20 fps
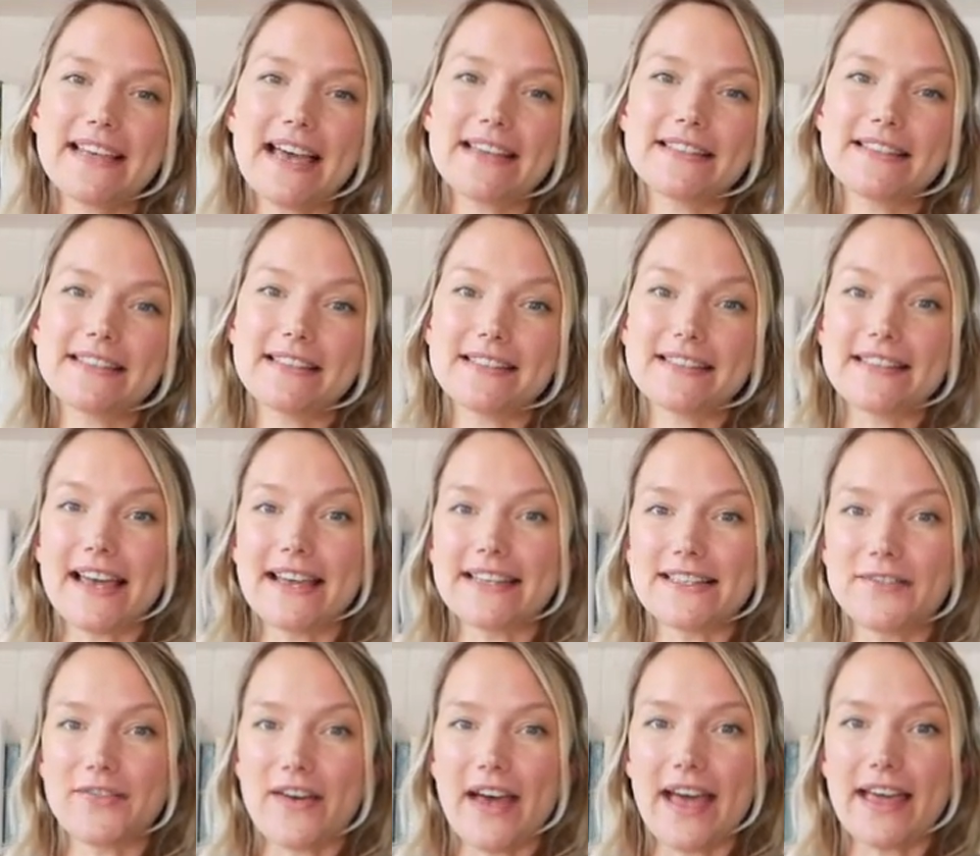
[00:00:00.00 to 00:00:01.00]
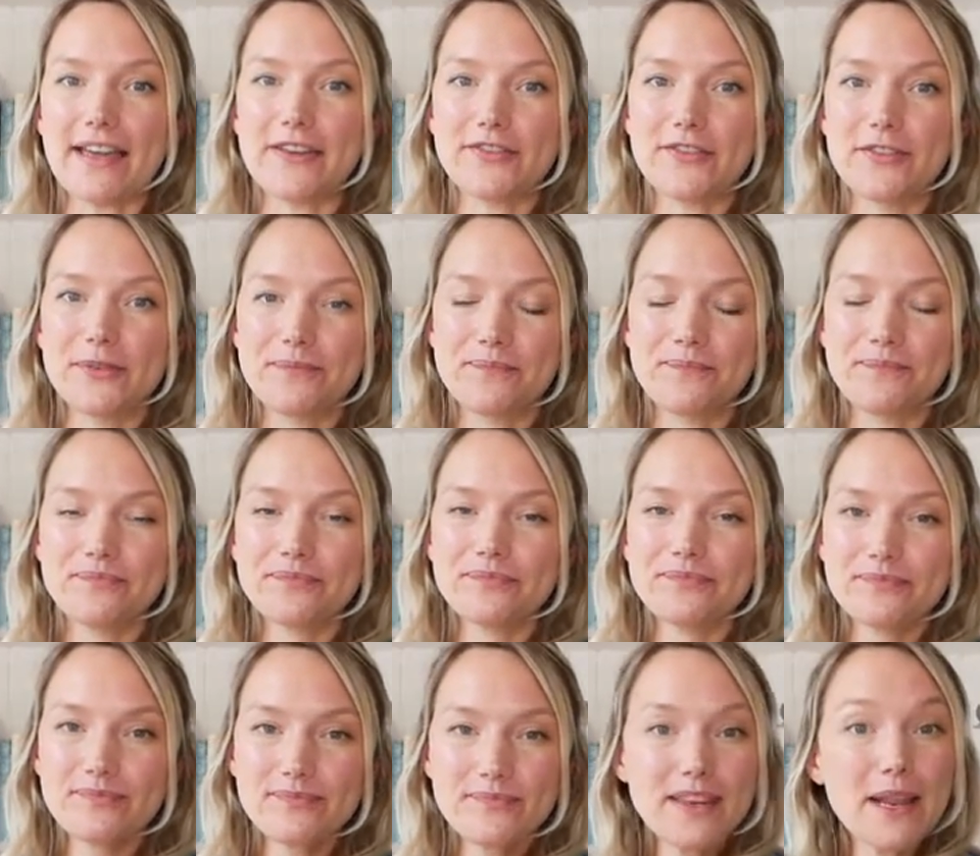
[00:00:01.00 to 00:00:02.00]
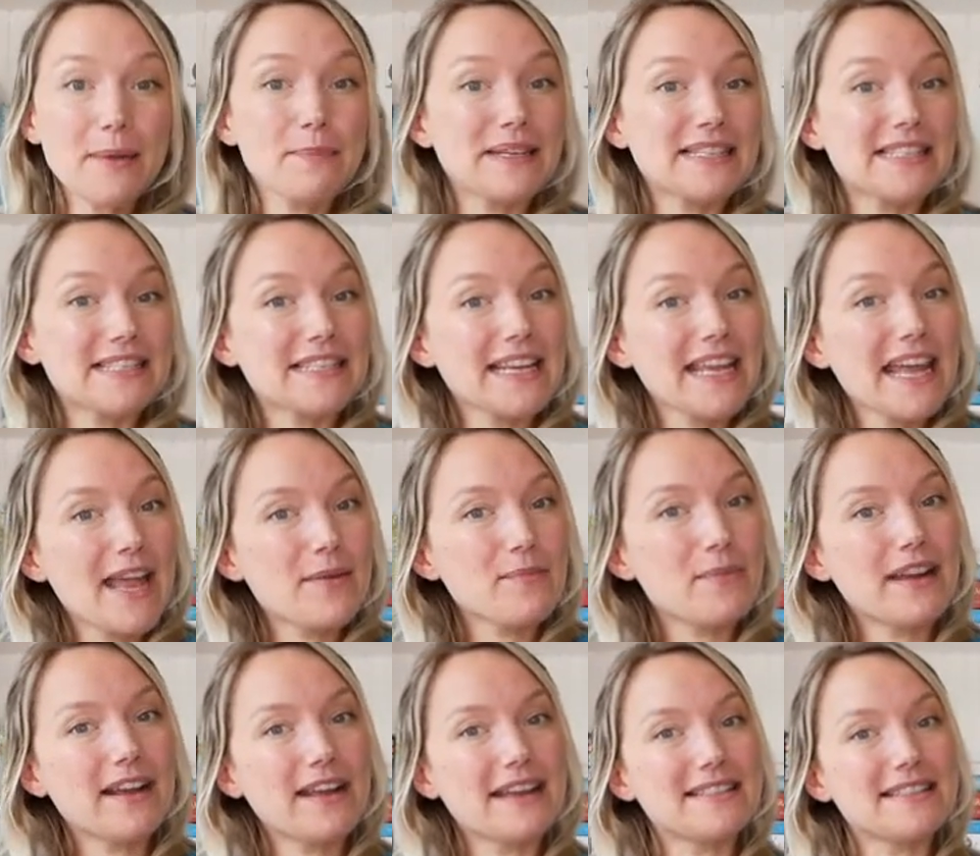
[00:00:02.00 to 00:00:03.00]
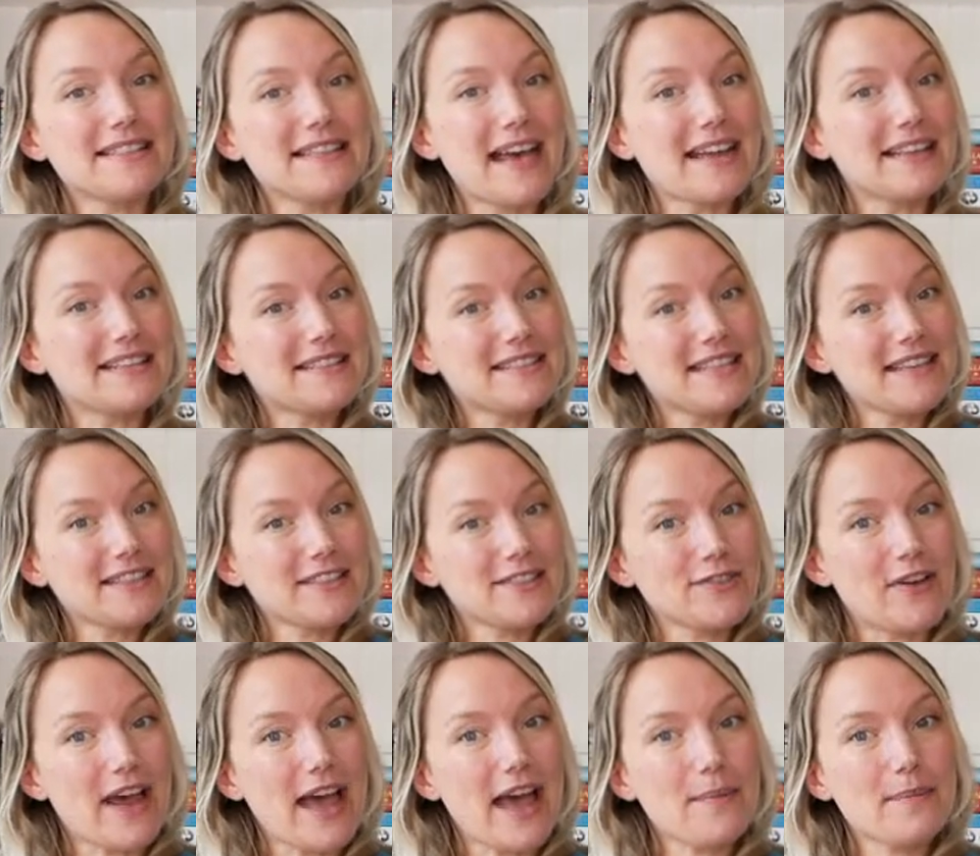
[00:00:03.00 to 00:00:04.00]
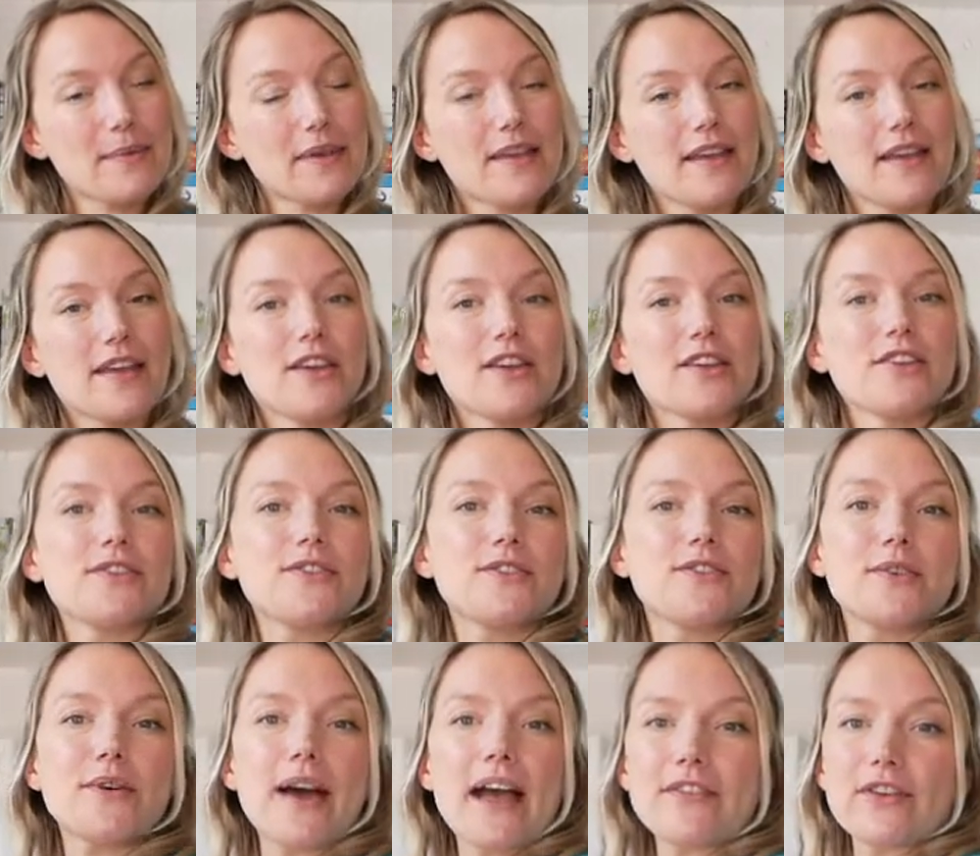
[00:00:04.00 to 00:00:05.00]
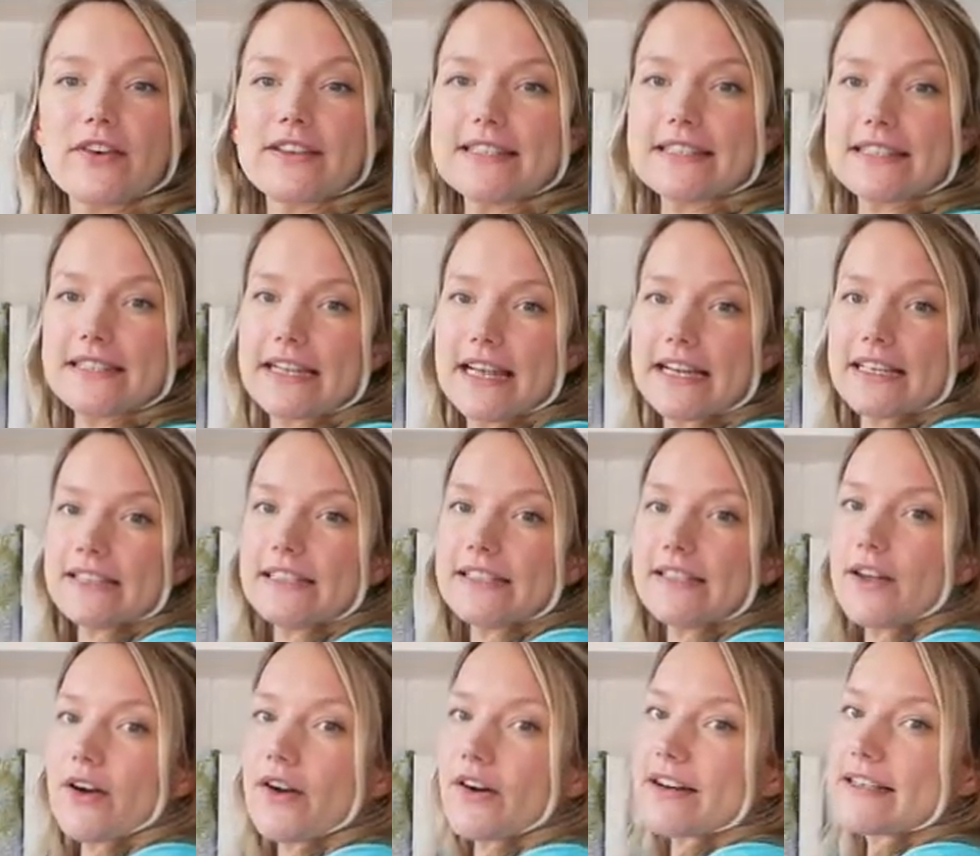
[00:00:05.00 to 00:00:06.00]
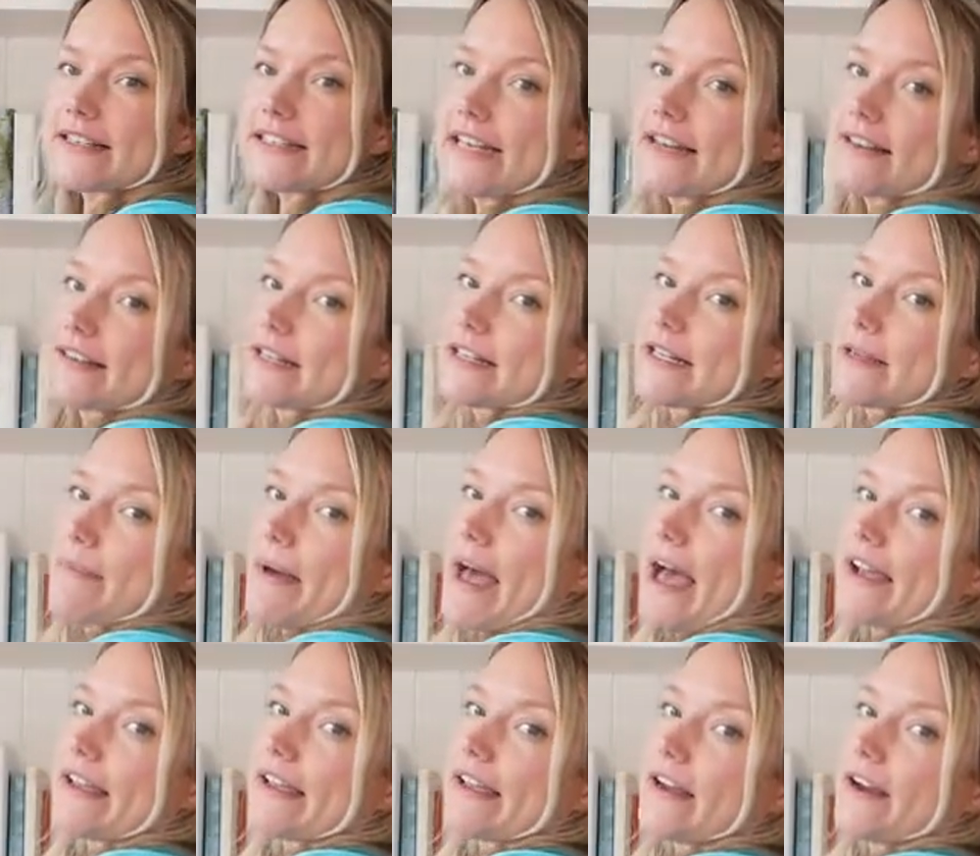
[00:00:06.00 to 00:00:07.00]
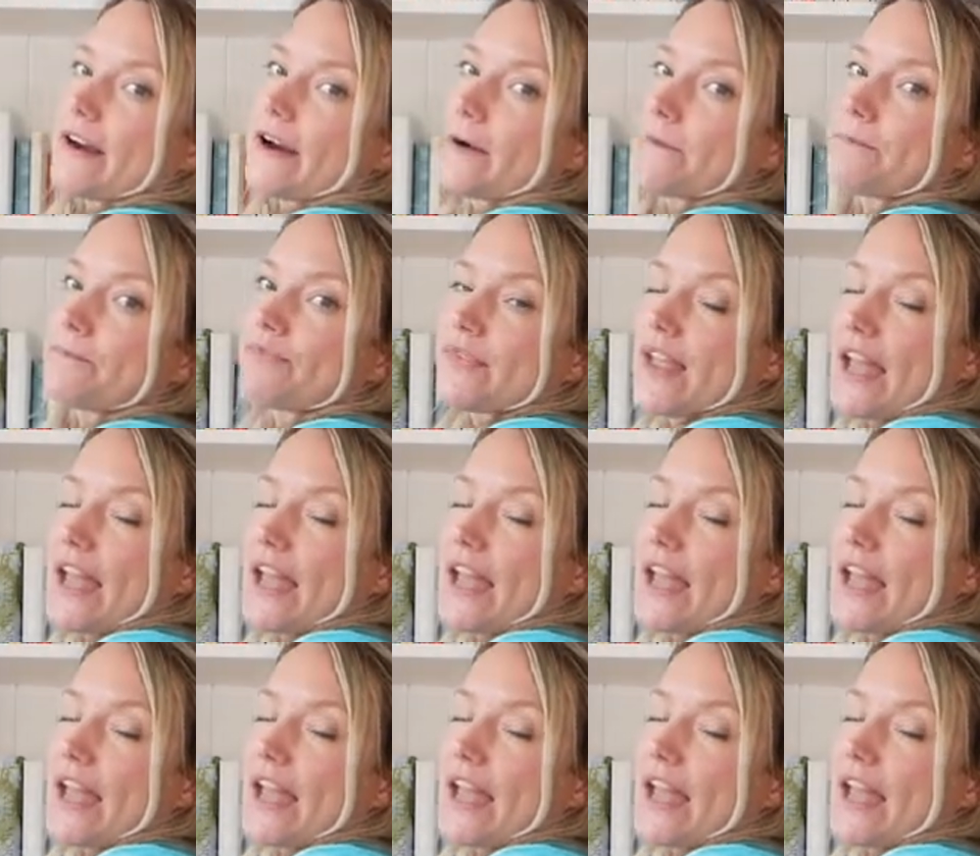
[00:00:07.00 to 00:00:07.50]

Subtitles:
size is a size 5, but today I'm wearing a size 6 wrap, so I've got slightly longer tails at the back here.